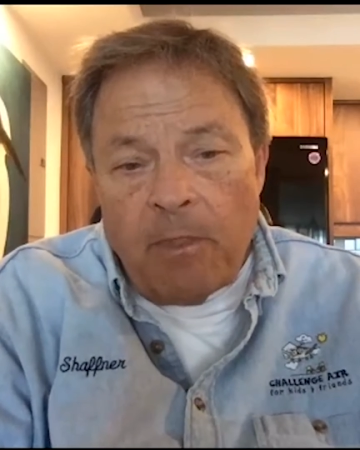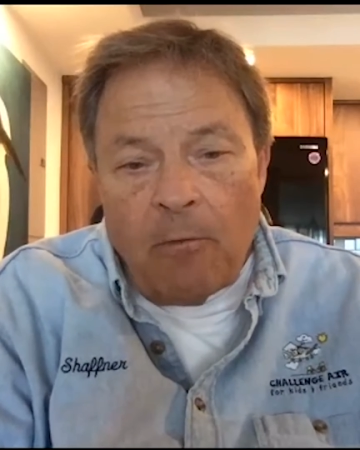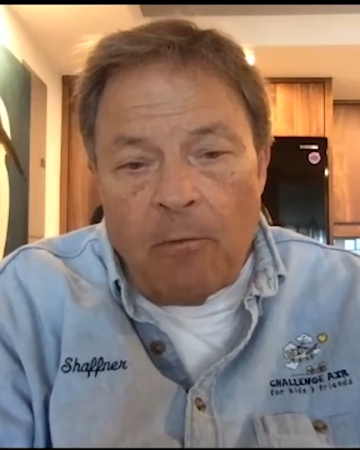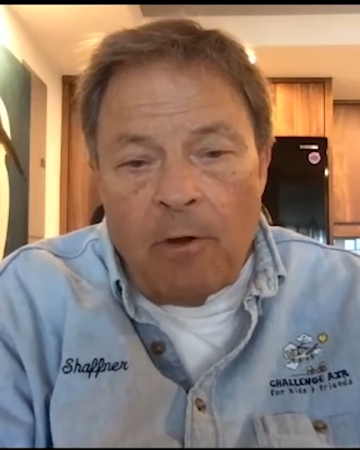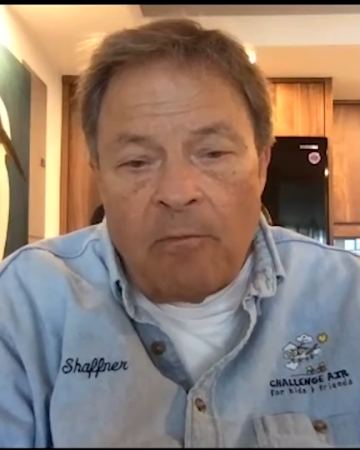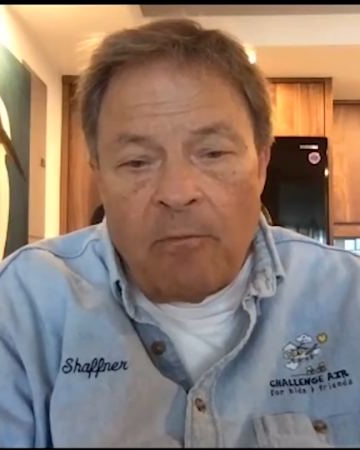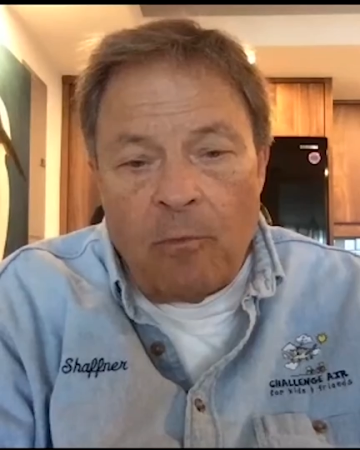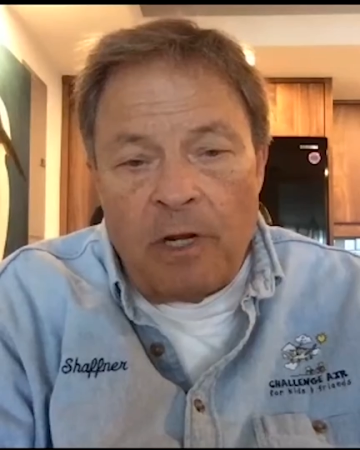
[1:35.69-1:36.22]

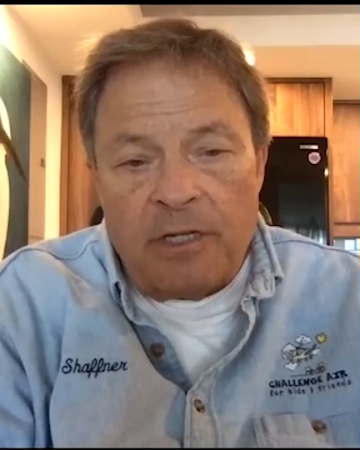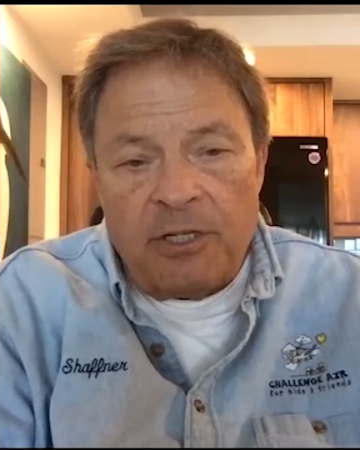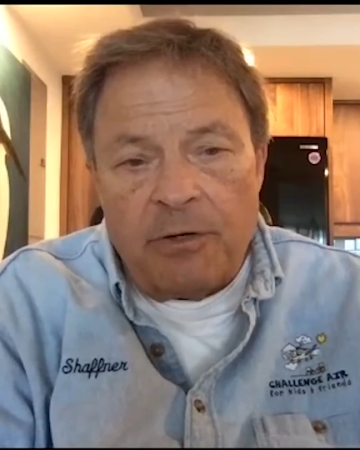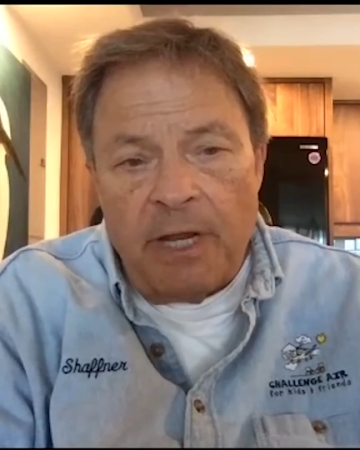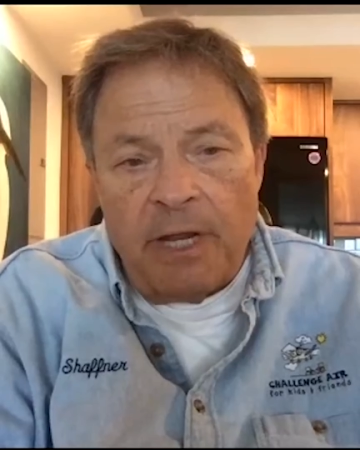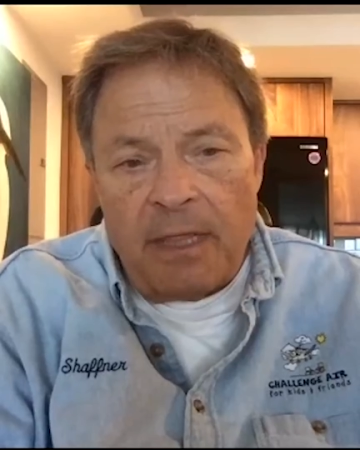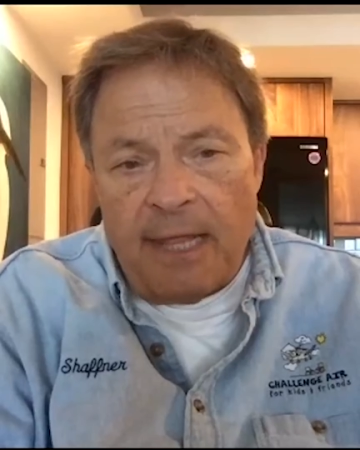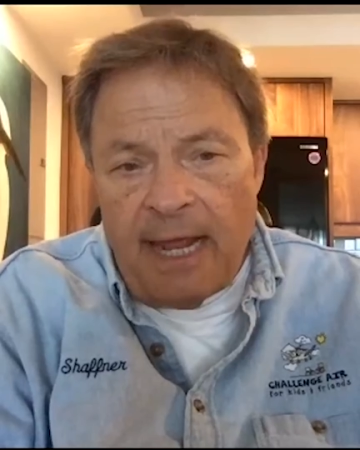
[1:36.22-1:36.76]
But once you
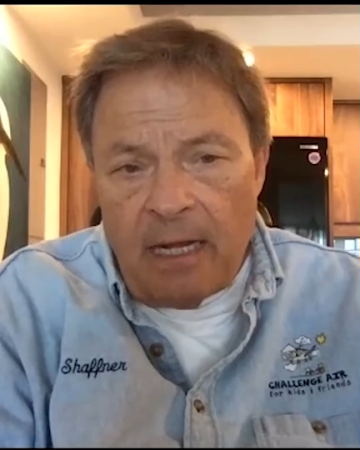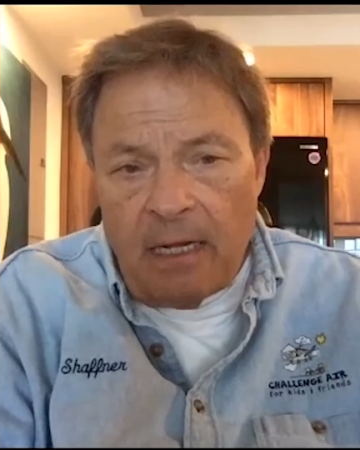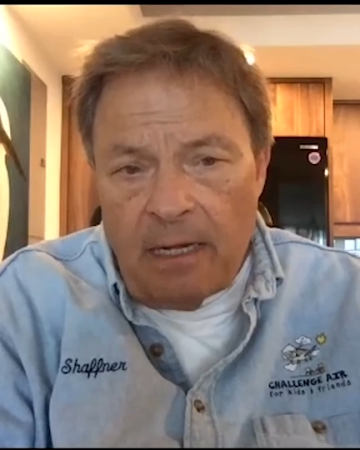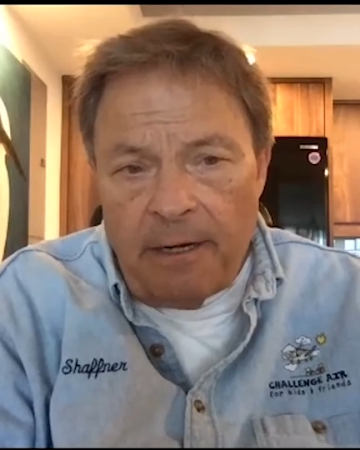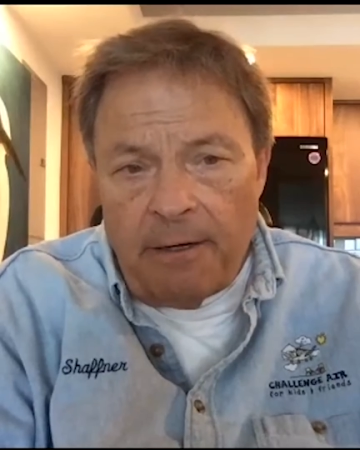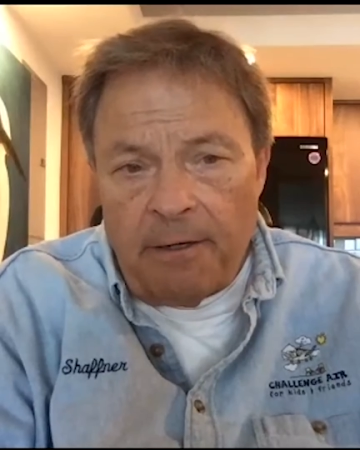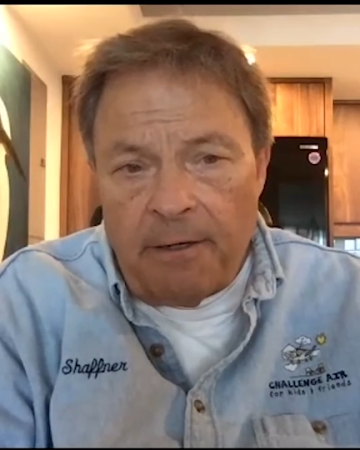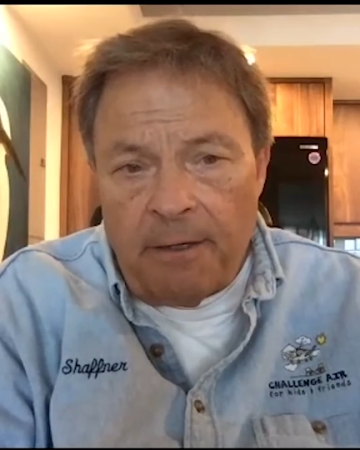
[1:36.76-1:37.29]
get that
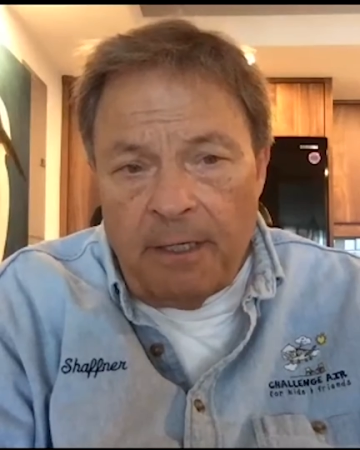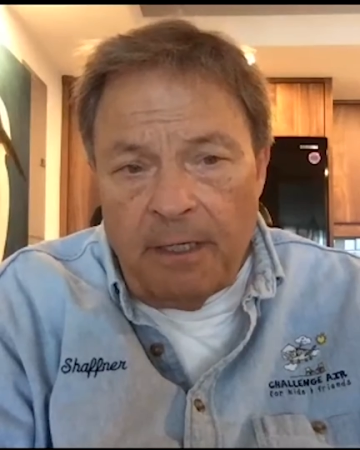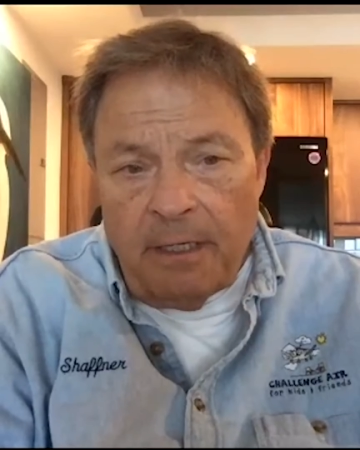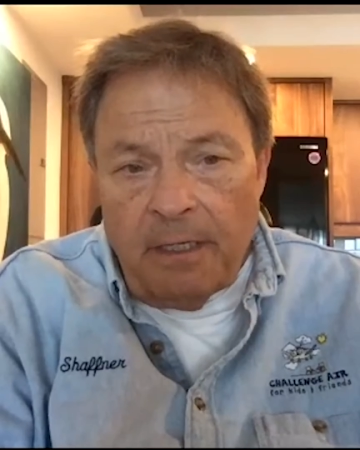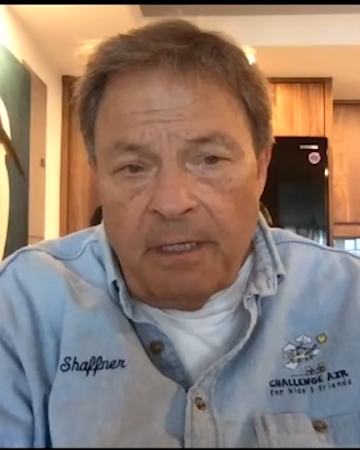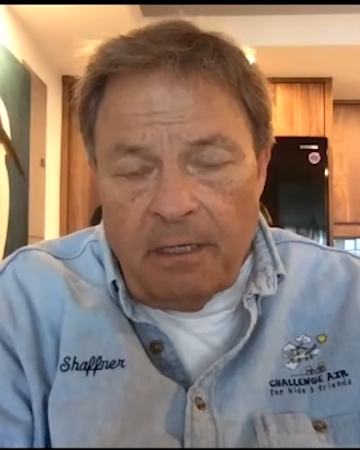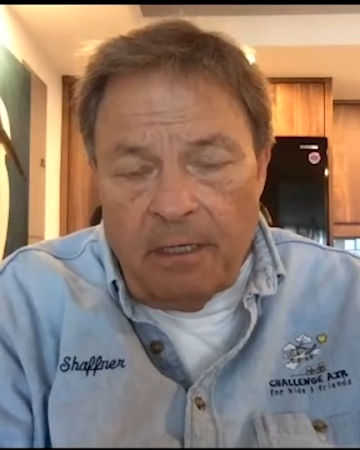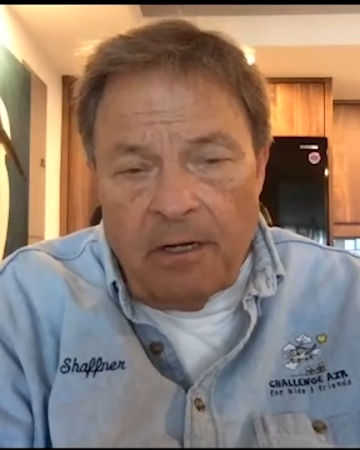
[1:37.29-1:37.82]
letter,
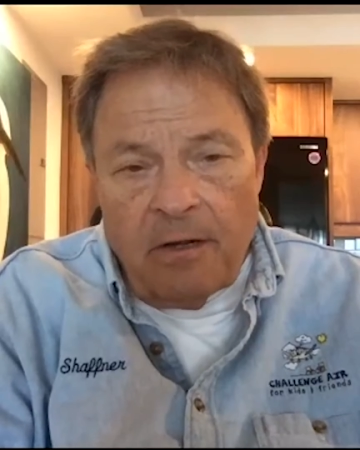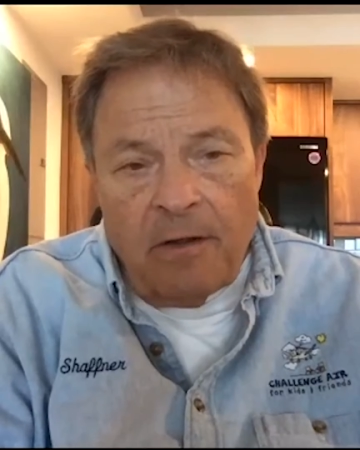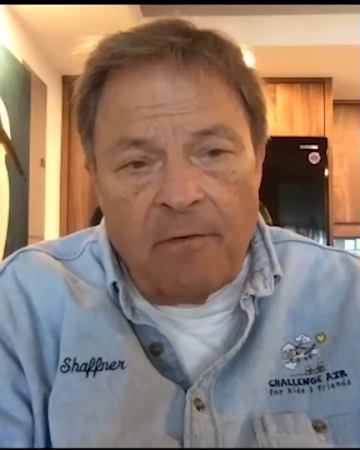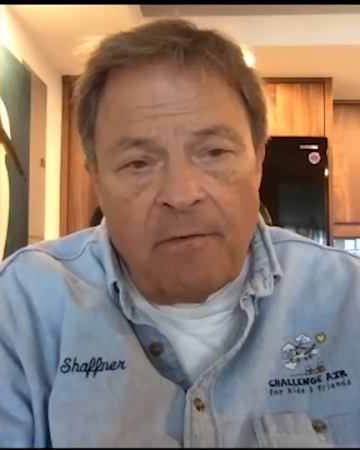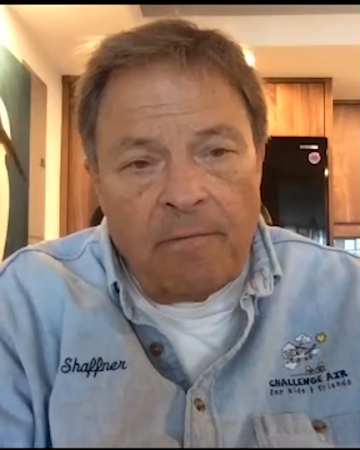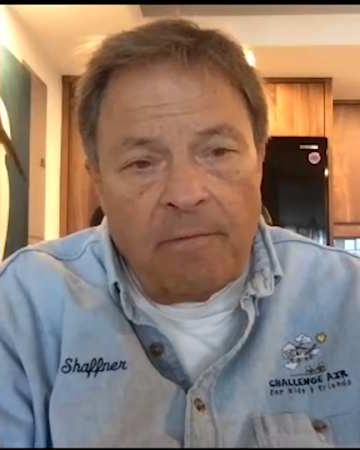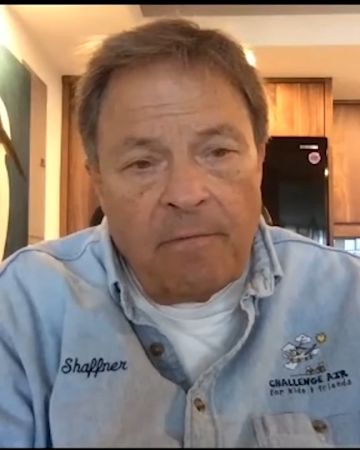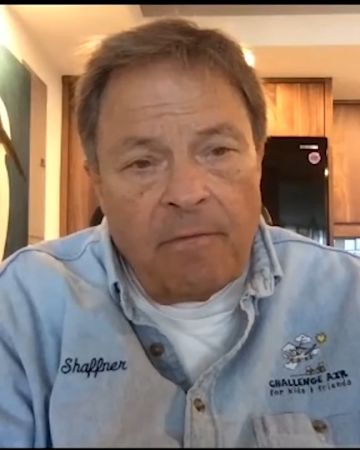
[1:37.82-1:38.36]
you
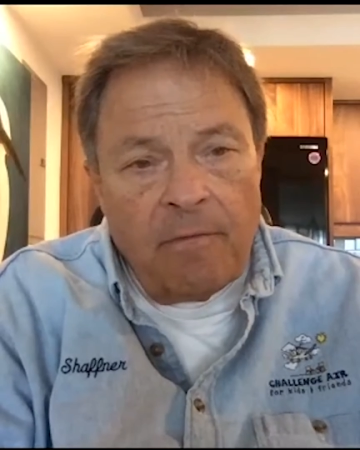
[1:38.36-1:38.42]
know